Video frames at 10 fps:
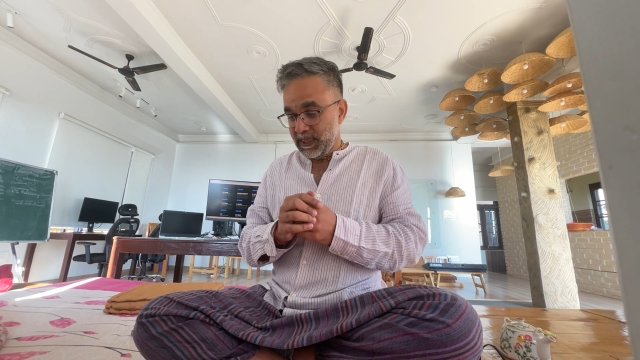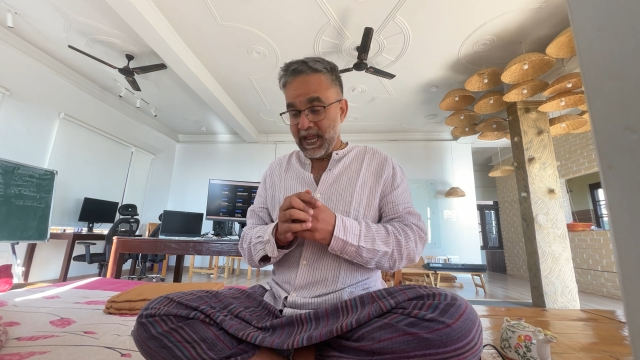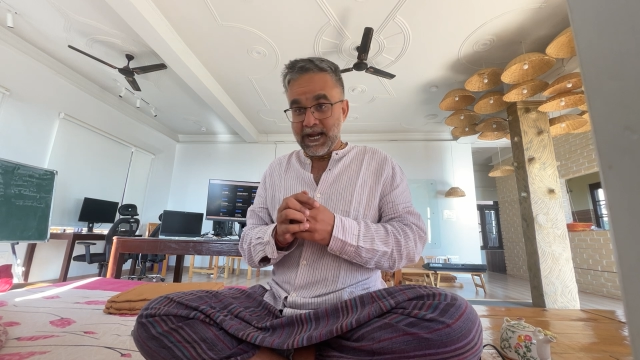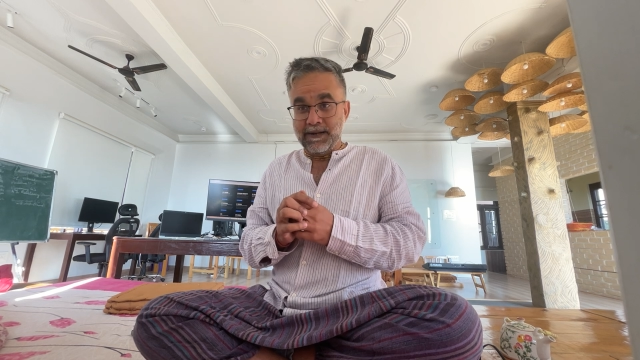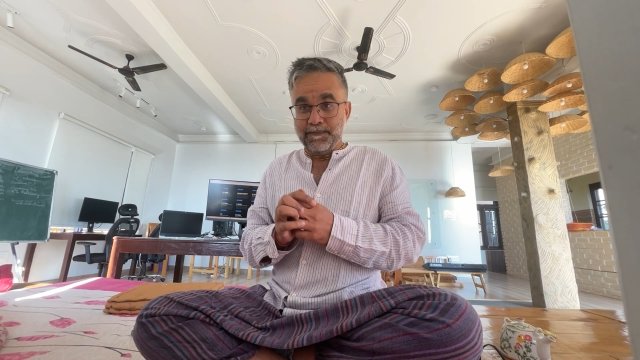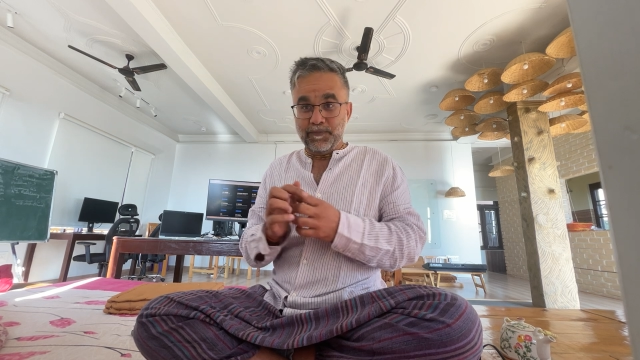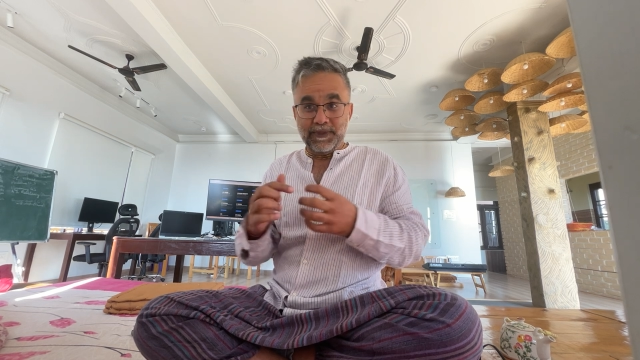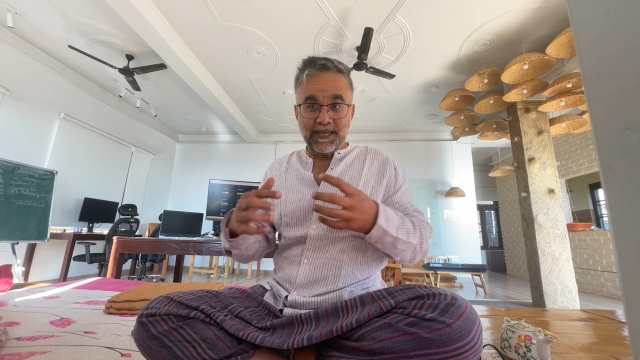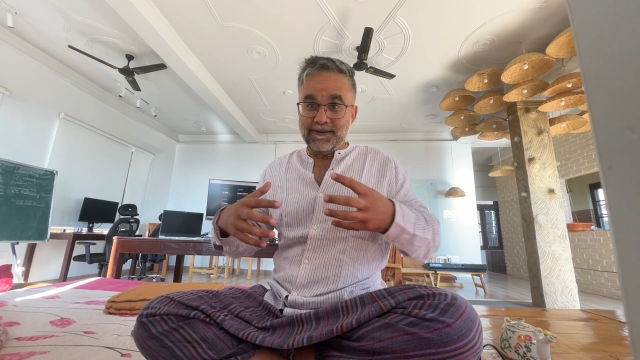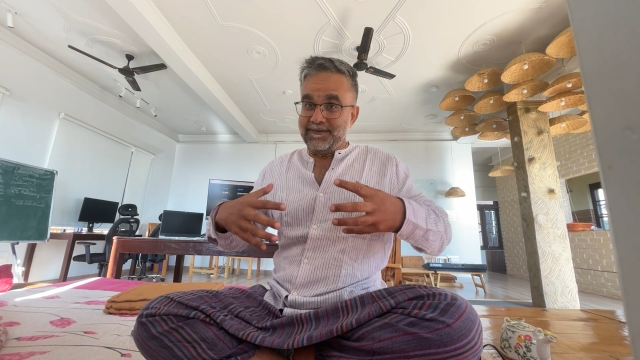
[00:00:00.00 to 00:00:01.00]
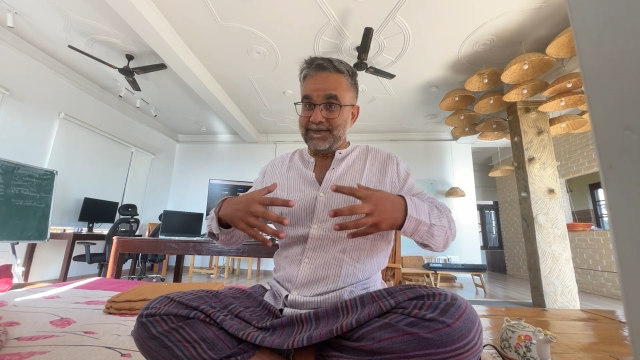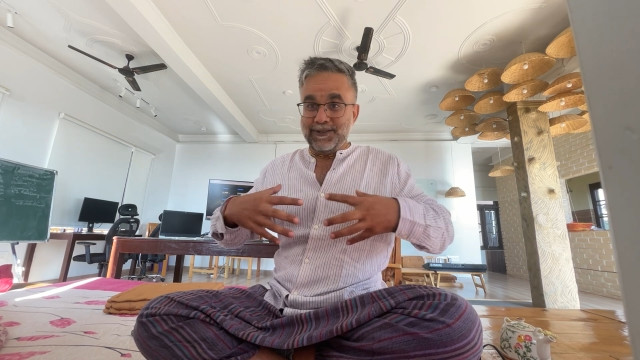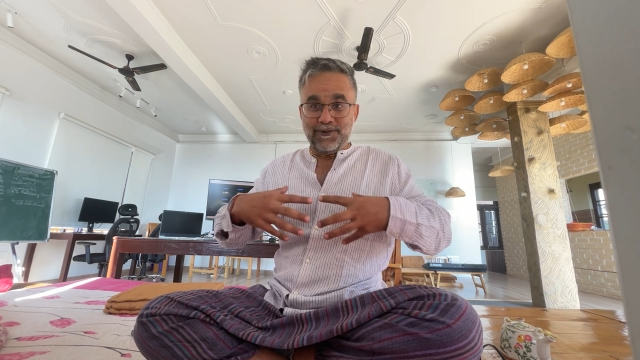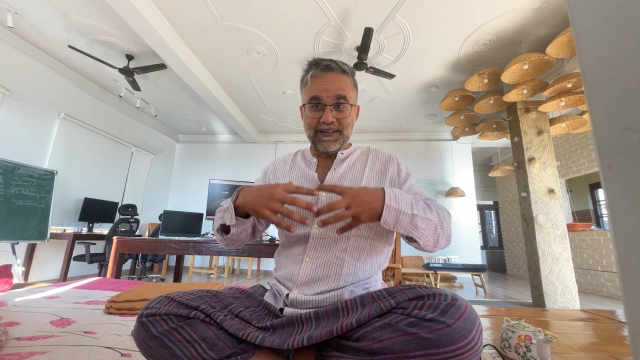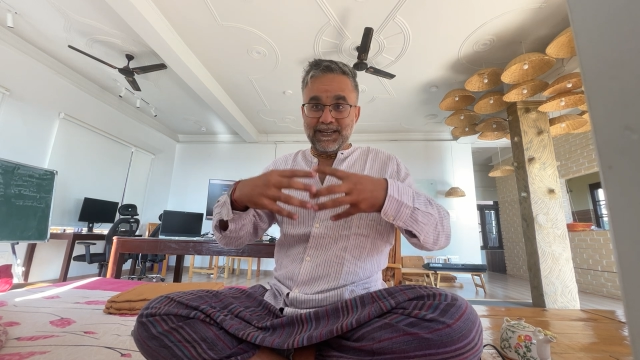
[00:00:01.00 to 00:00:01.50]
and then
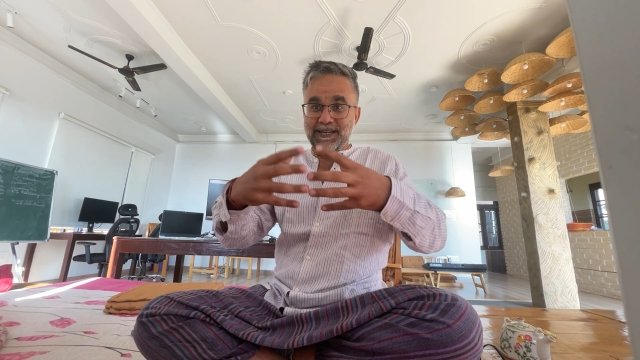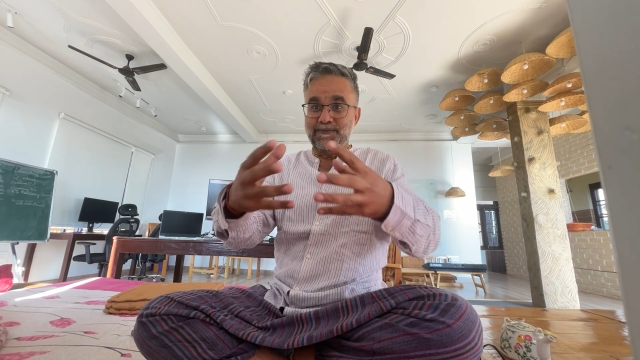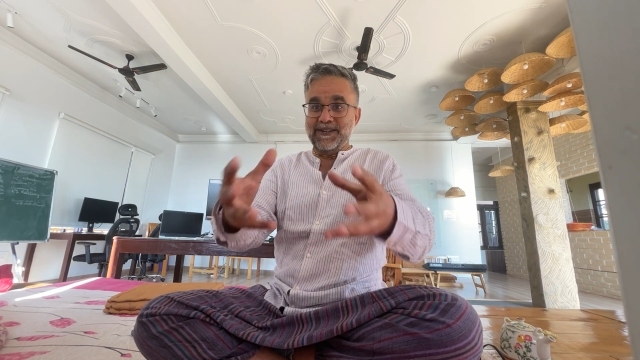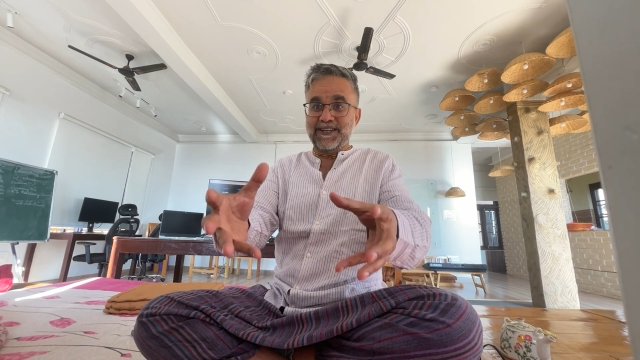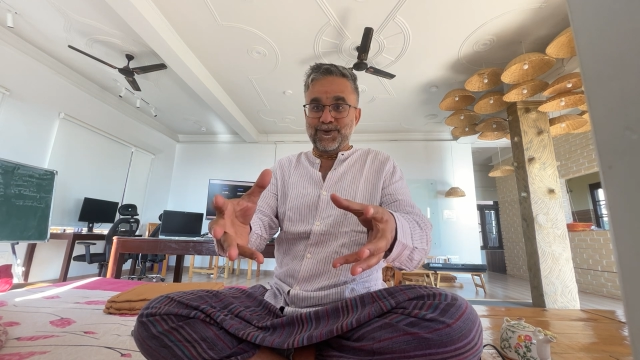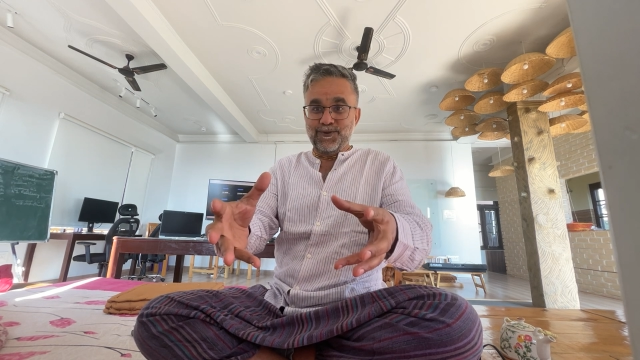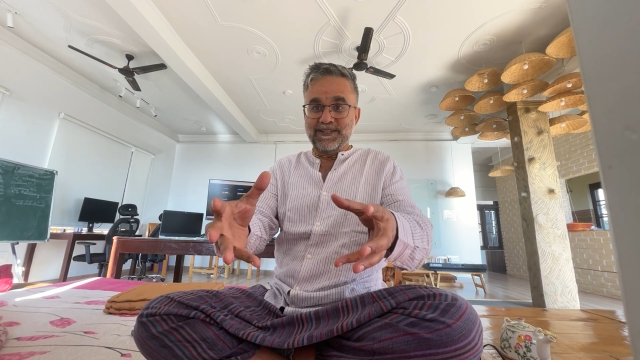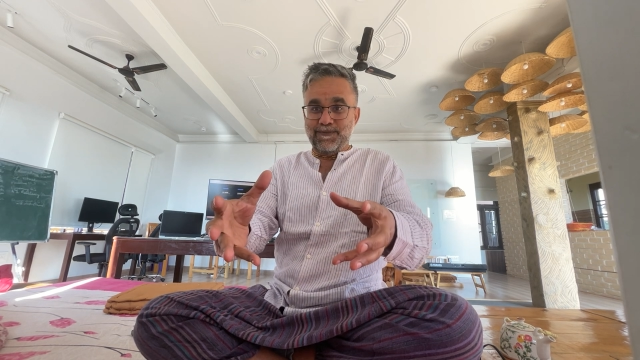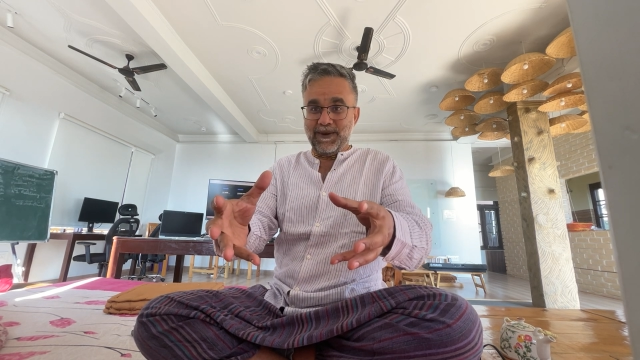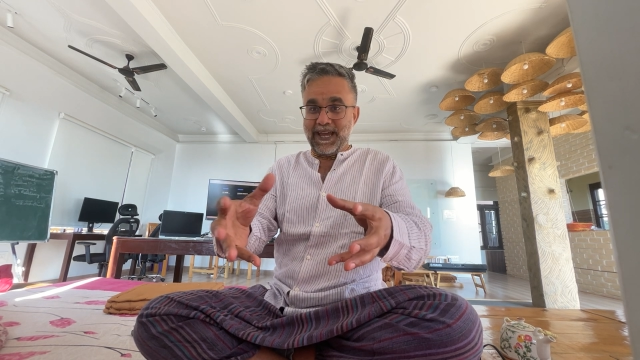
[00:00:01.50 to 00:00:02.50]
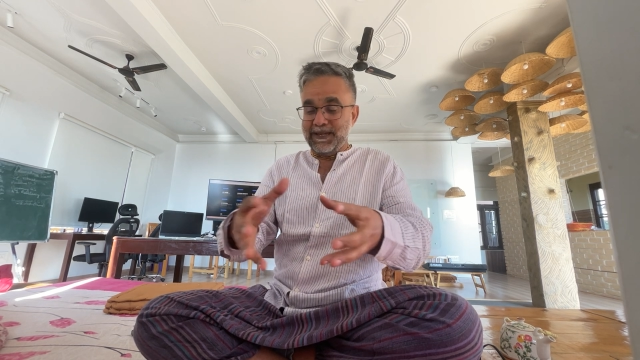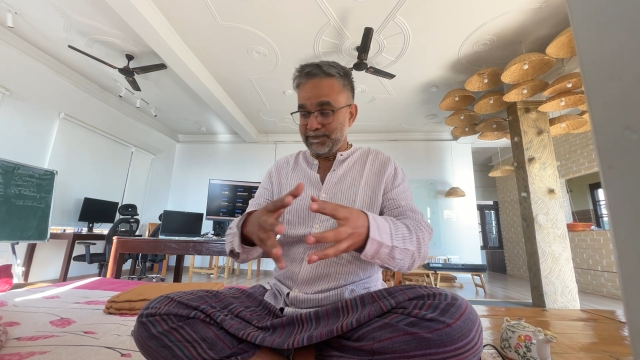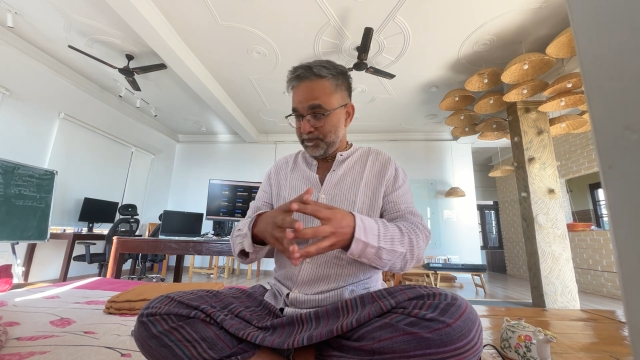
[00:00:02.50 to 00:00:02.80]
your rate limiting rules apply.